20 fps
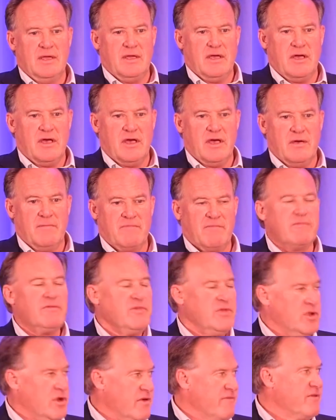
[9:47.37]

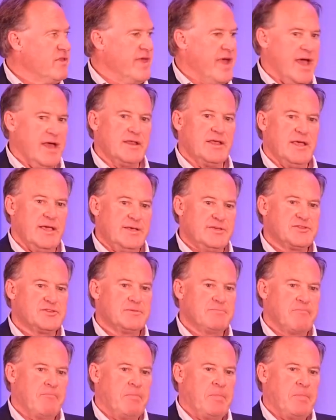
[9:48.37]
for that case.